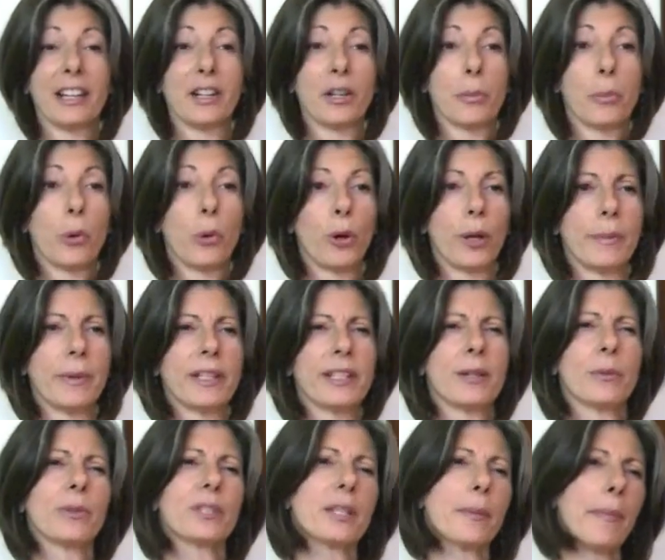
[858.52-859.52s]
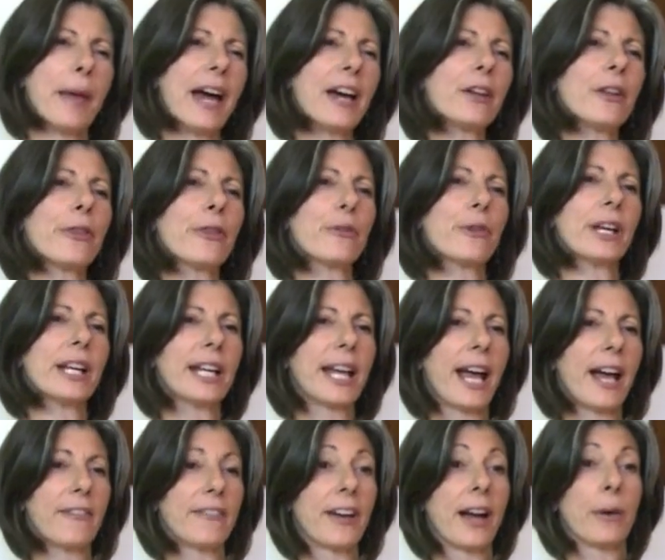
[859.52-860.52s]
an appointment, it was about a
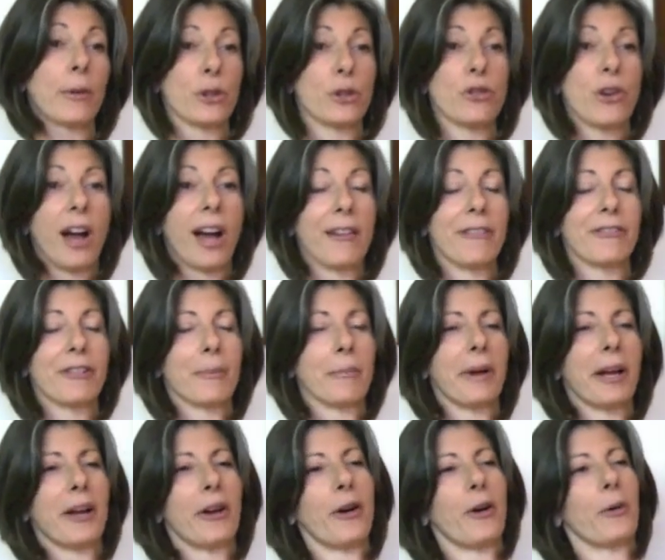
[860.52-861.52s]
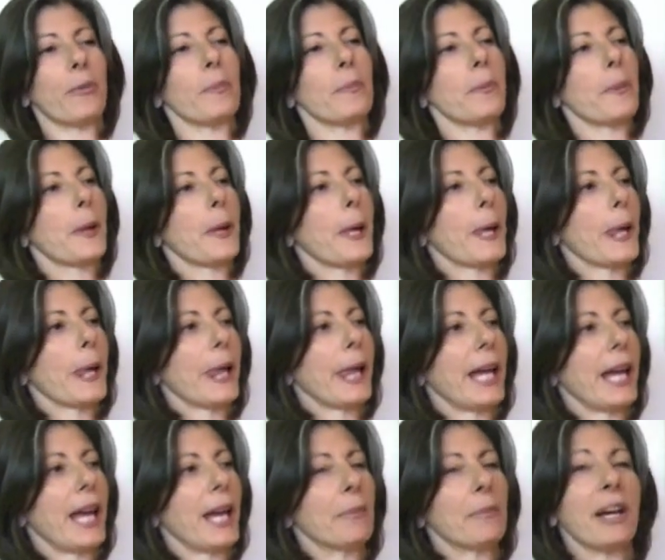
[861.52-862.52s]
3.5-hour drive from my home.
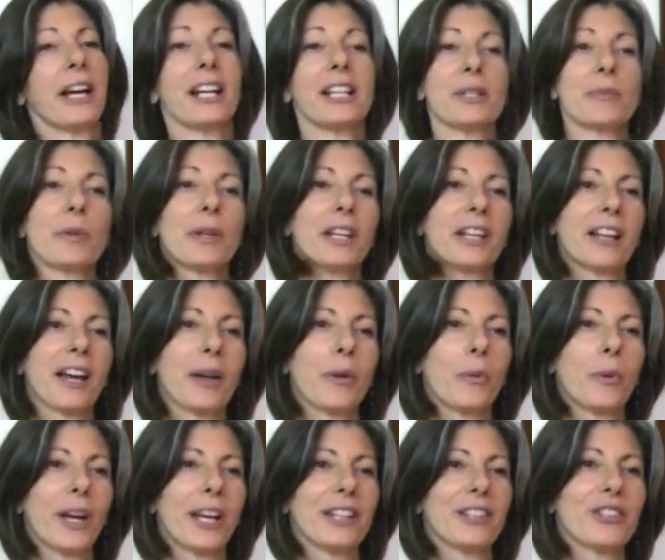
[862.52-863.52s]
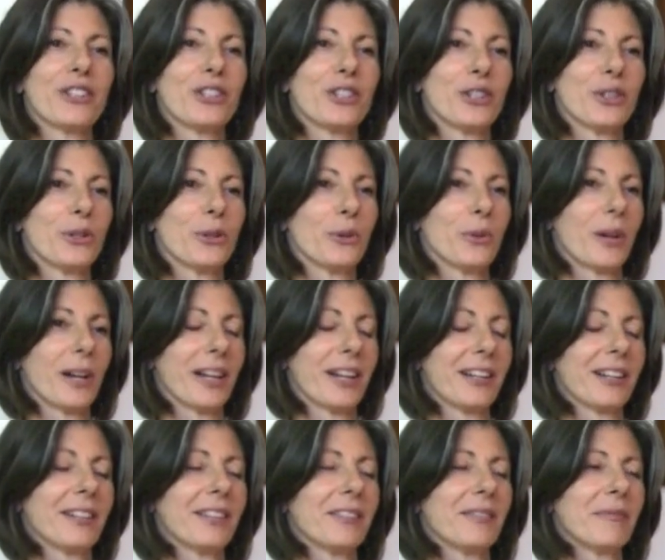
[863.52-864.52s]
And my husband and I went to
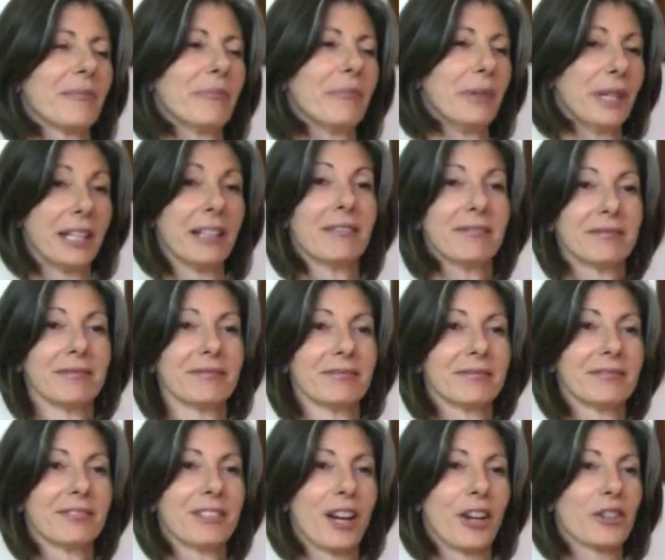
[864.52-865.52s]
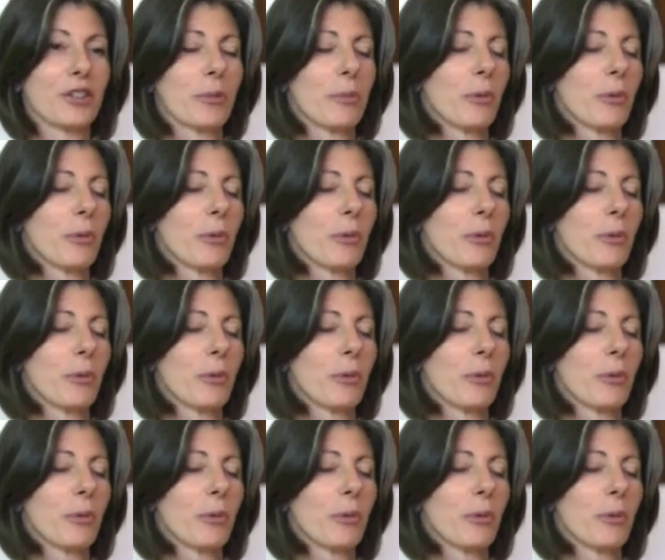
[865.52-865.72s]
meet Dr.